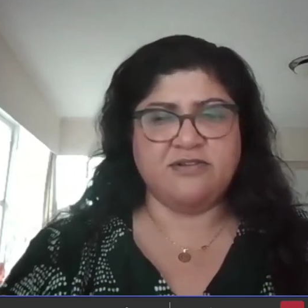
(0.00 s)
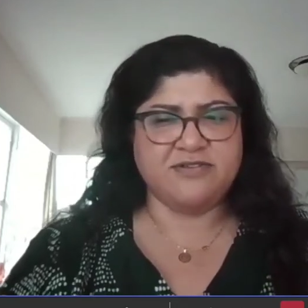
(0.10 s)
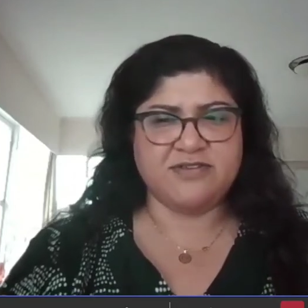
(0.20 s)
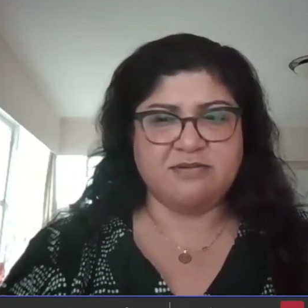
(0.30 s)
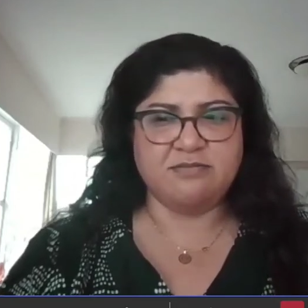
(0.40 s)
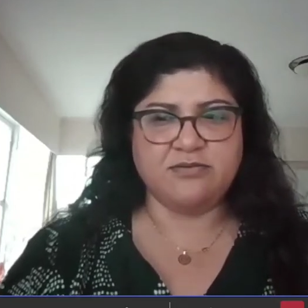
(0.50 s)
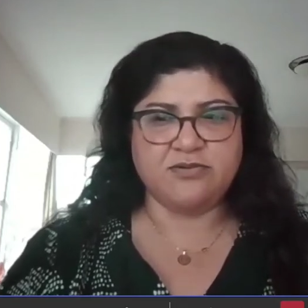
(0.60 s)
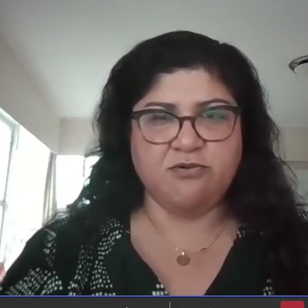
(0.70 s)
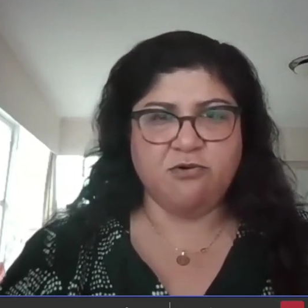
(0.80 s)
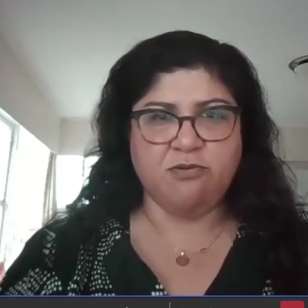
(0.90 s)
So there's lots of
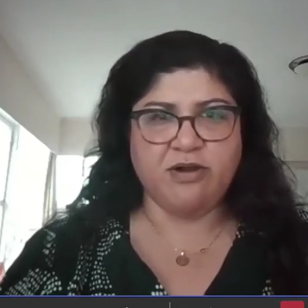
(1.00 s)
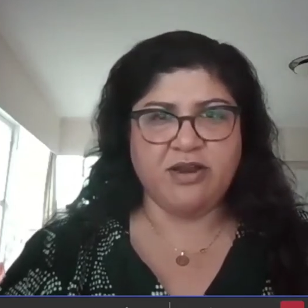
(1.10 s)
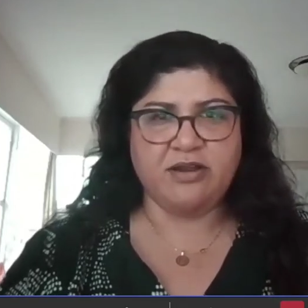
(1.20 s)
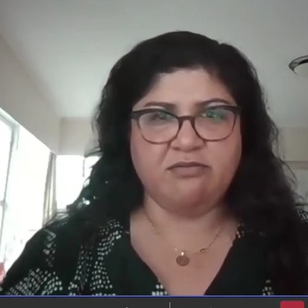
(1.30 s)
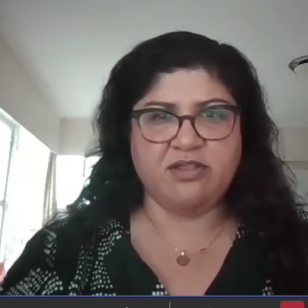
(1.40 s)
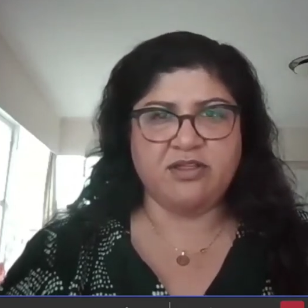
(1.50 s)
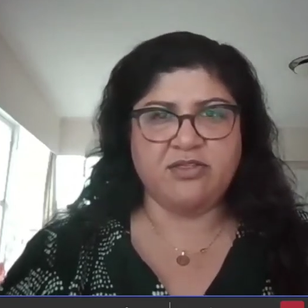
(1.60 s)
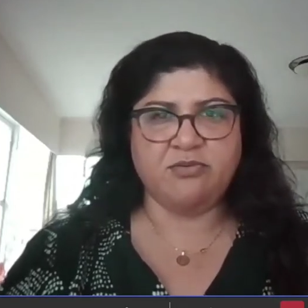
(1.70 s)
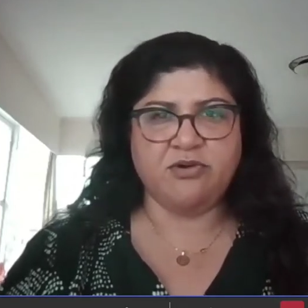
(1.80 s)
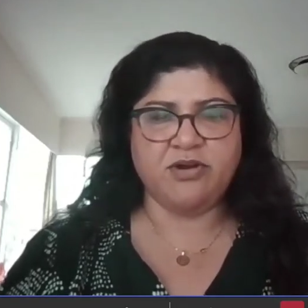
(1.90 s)
symbols incorporated
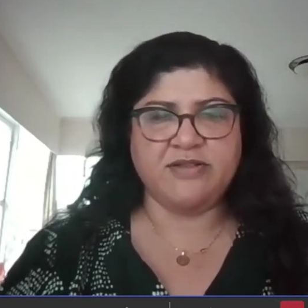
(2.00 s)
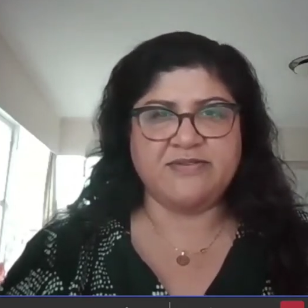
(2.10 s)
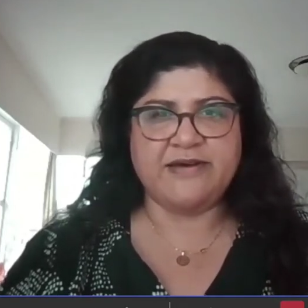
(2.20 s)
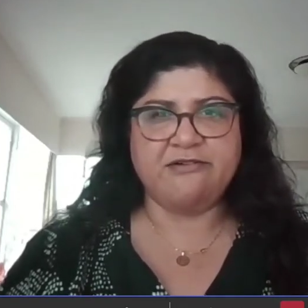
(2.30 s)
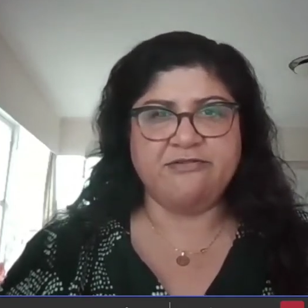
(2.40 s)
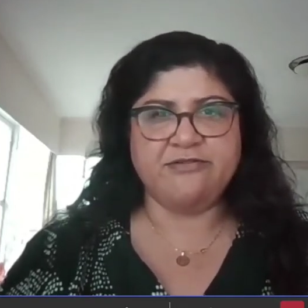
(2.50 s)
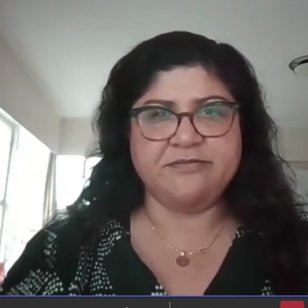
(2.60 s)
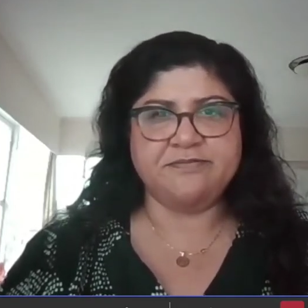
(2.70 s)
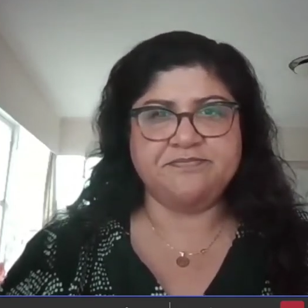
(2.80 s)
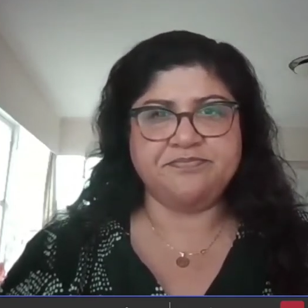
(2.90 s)
within the work
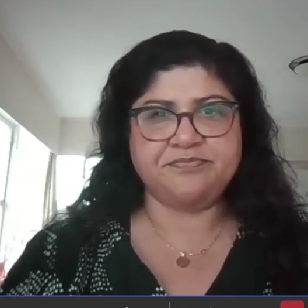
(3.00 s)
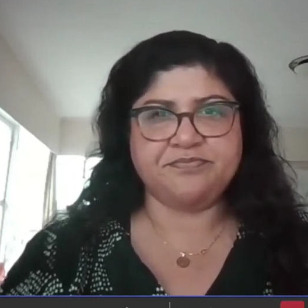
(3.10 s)
itself.